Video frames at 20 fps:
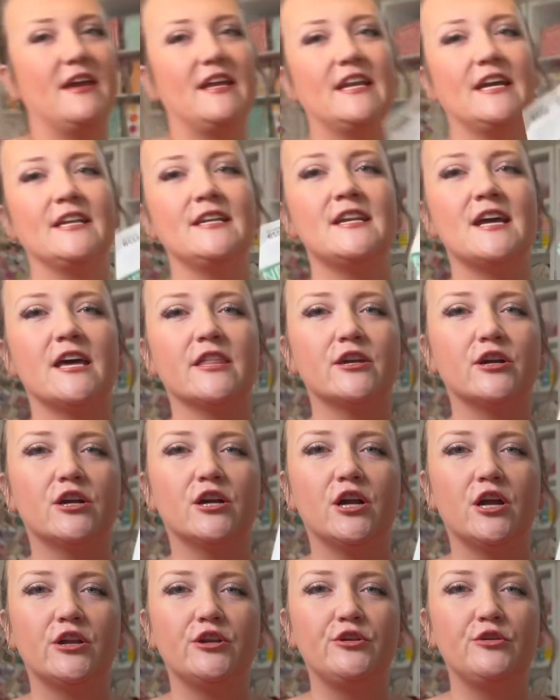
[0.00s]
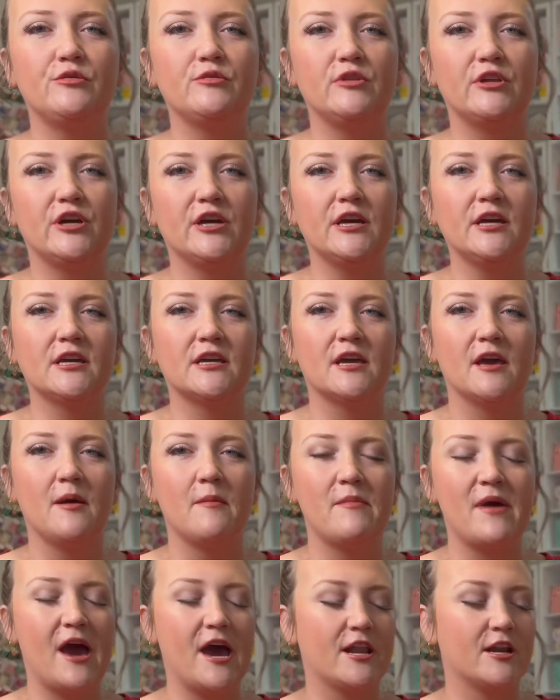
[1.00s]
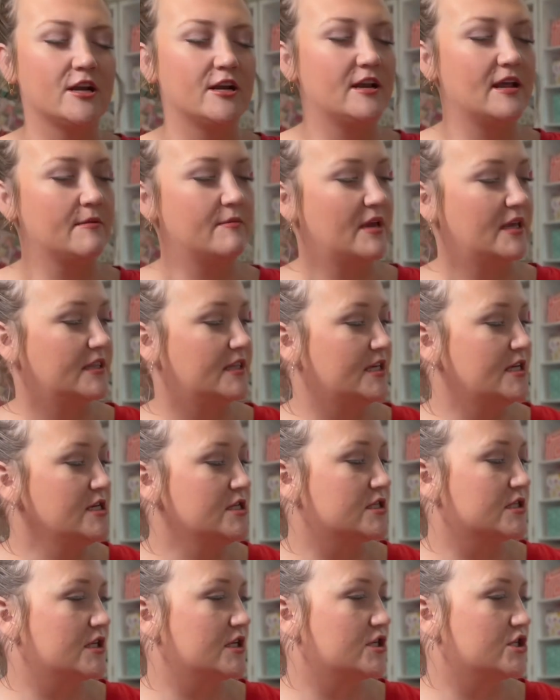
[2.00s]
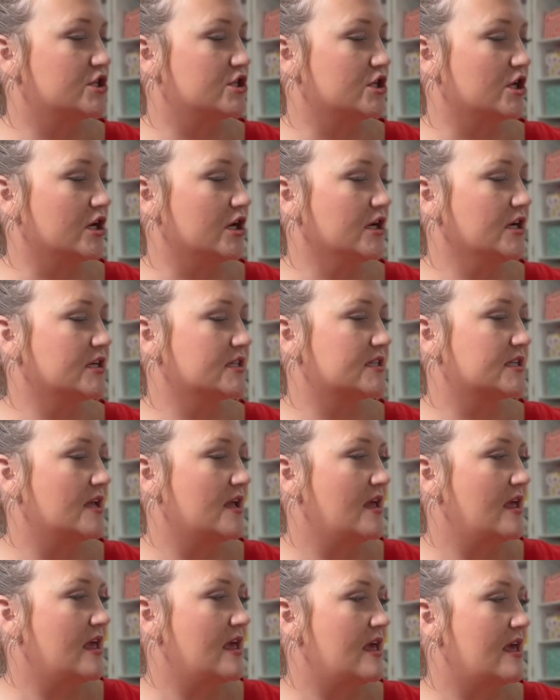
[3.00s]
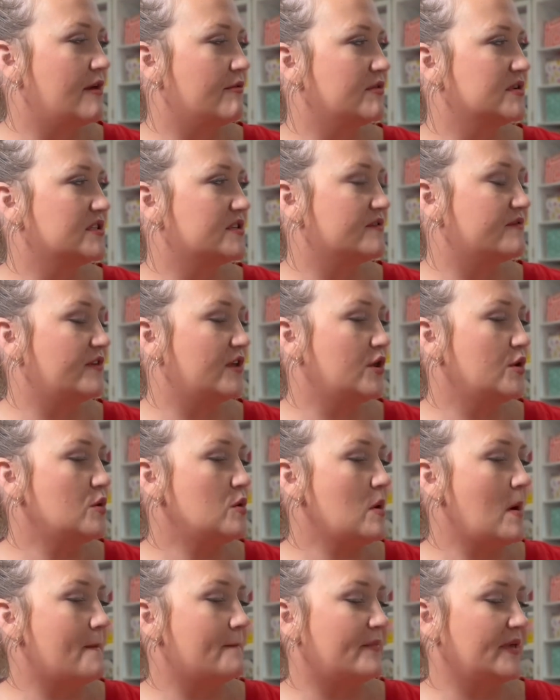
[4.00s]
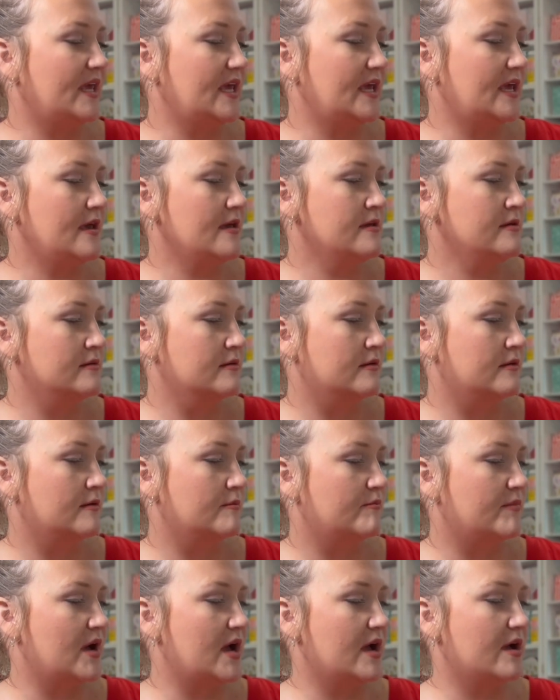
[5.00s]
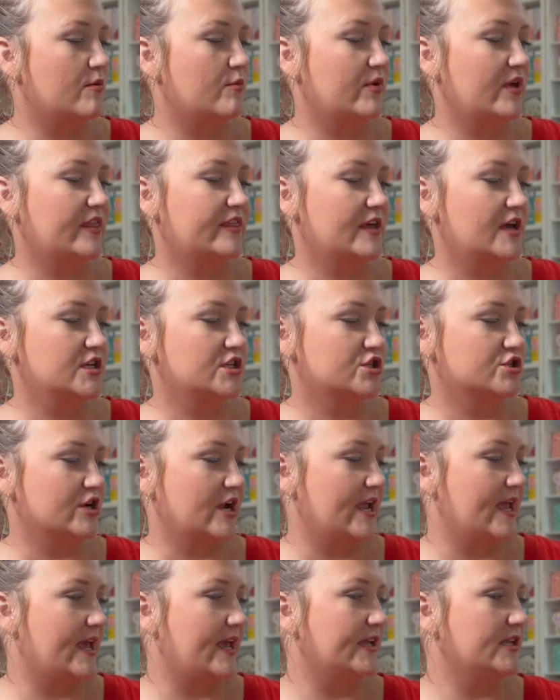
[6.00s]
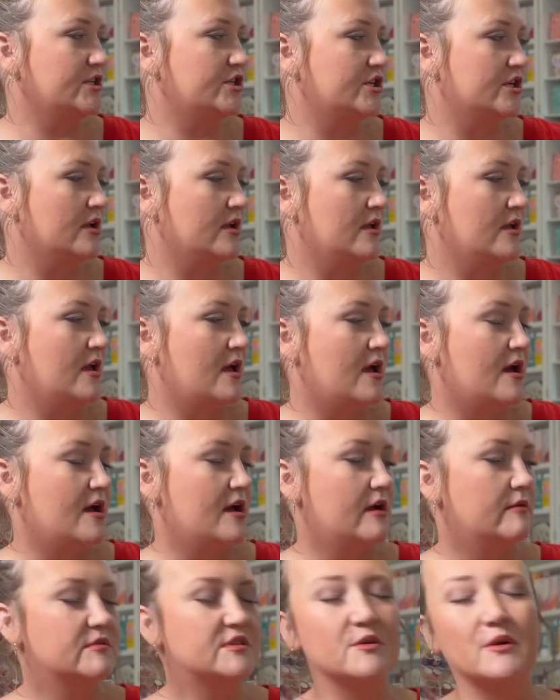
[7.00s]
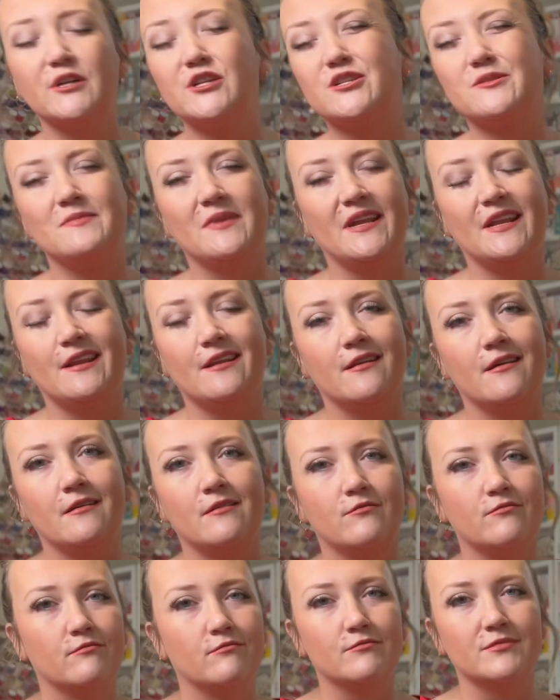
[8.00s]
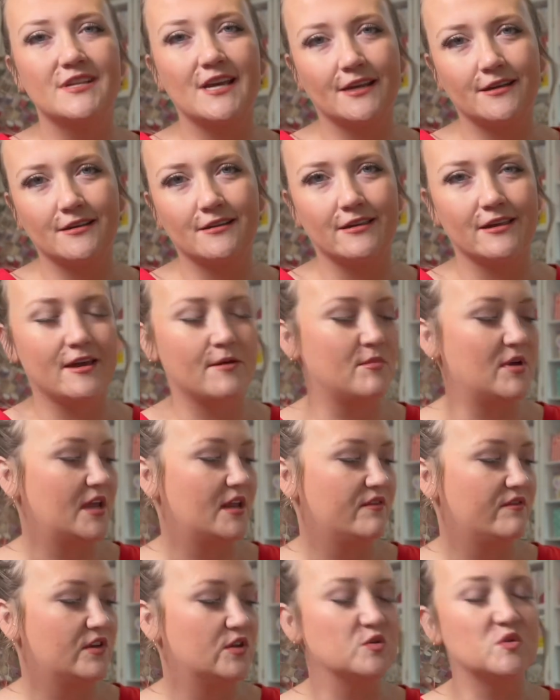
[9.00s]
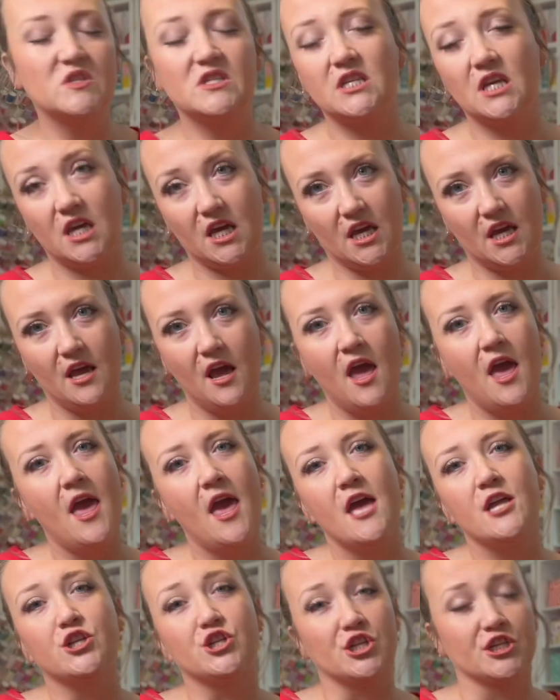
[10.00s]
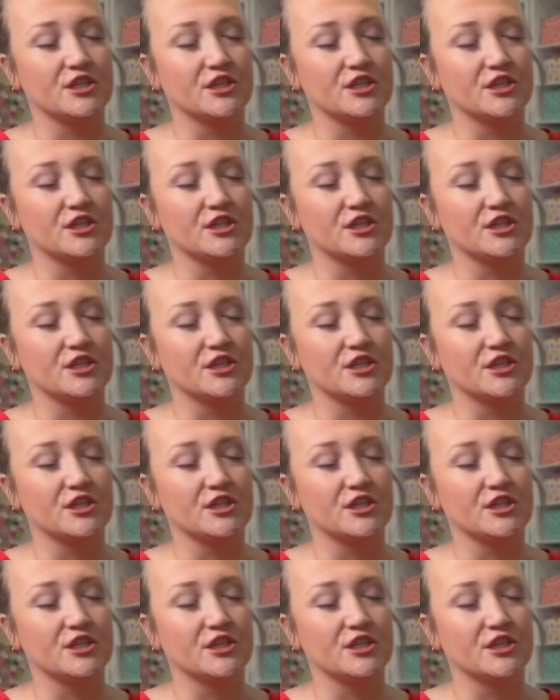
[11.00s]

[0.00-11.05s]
another Newlook pattern. I made this shirt. It was view B, but with a straight edge. So I just made, technically I made view C, just